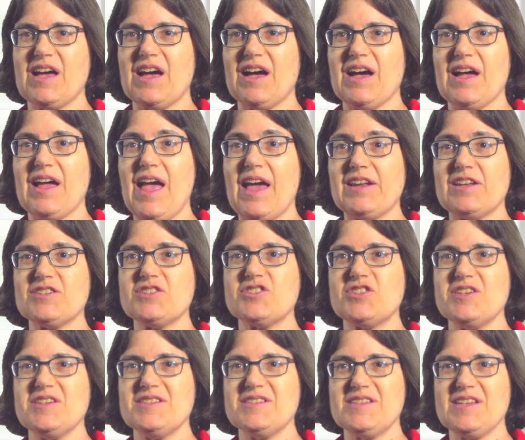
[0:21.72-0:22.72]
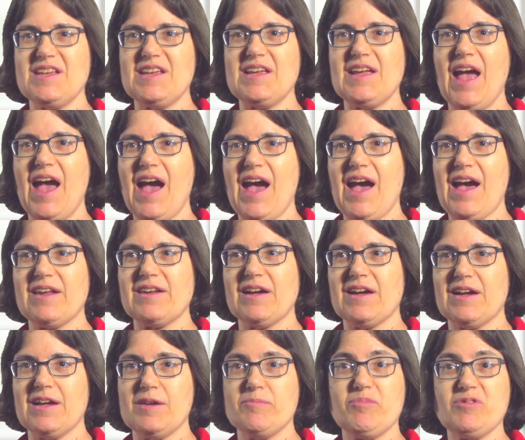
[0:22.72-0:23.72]
NSGC had
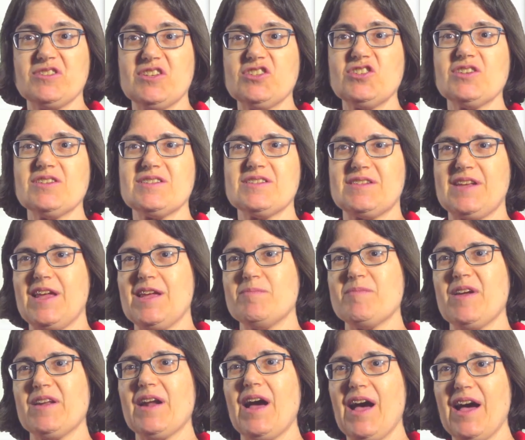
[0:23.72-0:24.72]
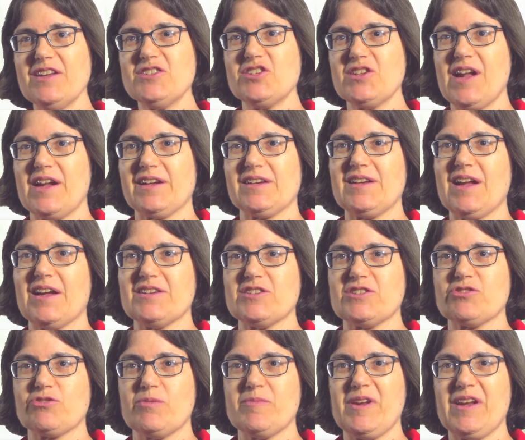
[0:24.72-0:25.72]
a position statement on genetic
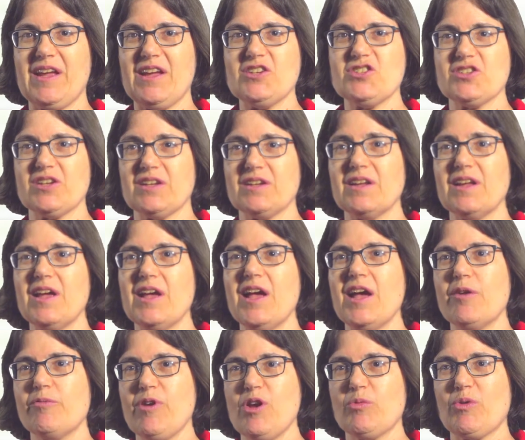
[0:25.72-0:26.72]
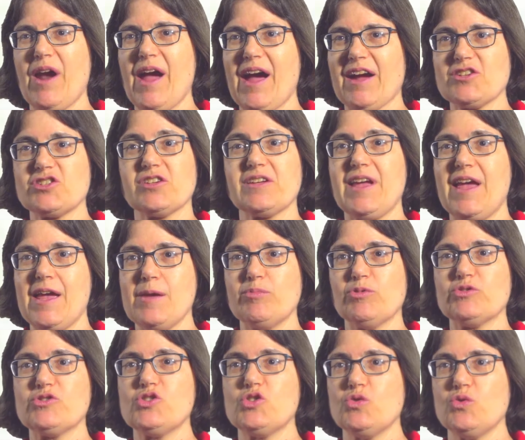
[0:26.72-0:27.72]
non-discrimination, we were actually
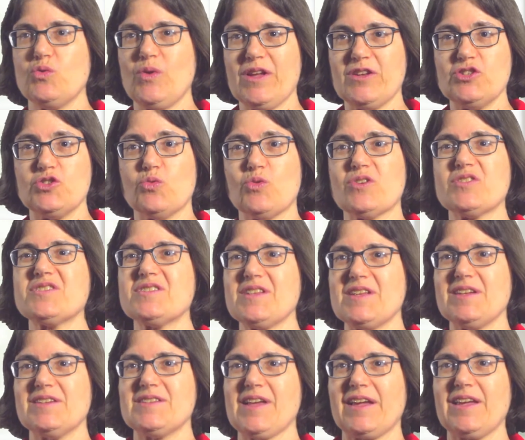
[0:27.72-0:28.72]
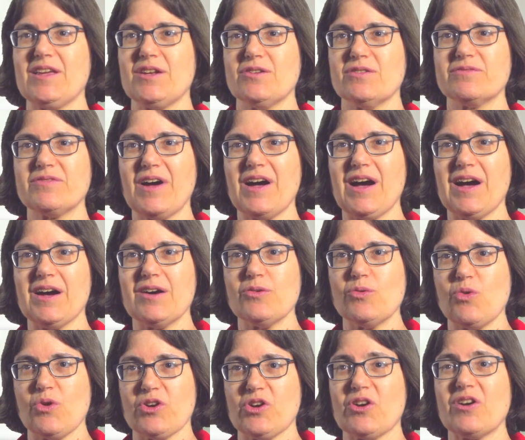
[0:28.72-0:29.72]
able to endorse the executive
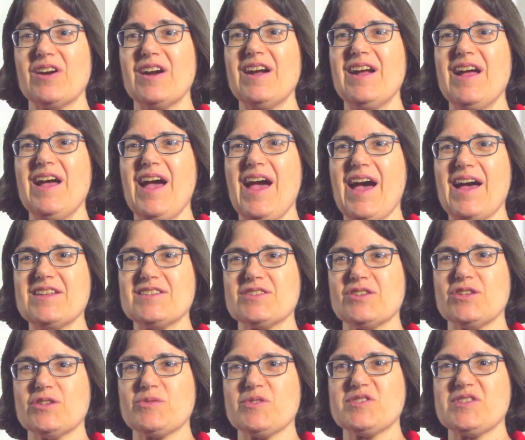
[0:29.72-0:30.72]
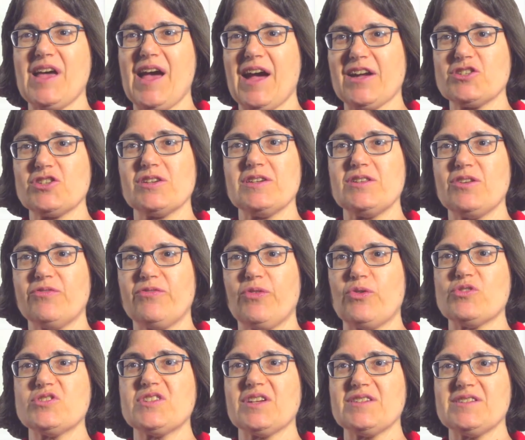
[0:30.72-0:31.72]
order. And so this was actually the
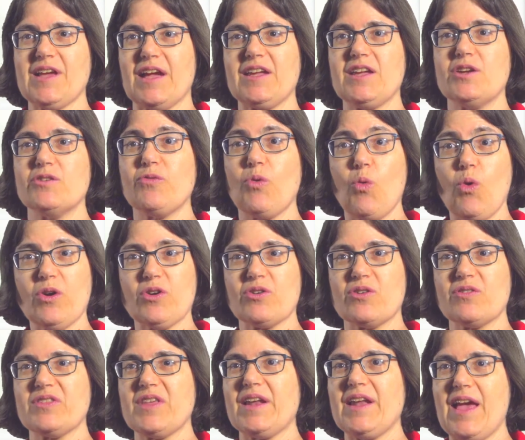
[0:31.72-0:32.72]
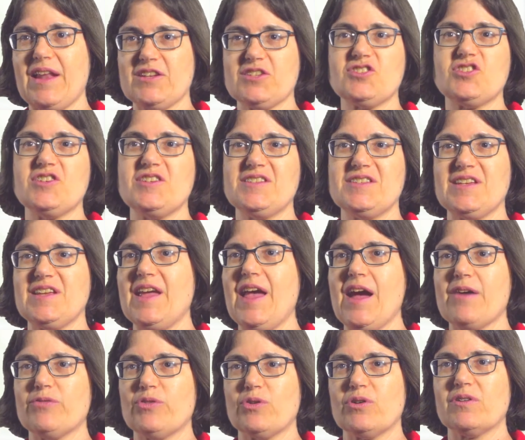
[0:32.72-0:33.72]
first executive order that NSGC
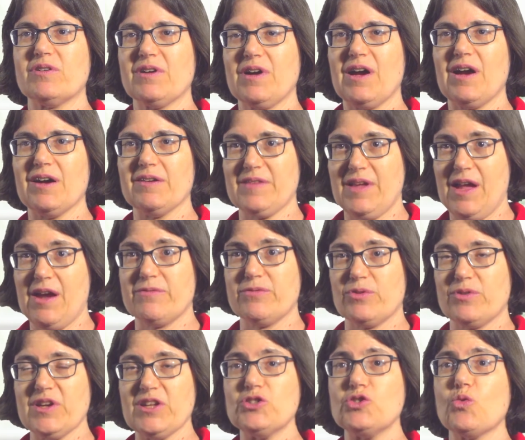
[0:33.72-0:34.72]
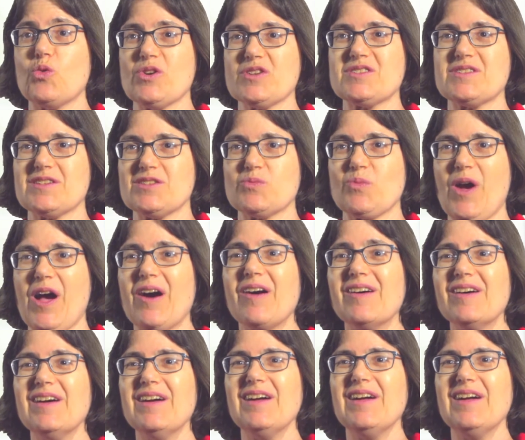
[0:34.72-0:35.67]
ever endorsed as well.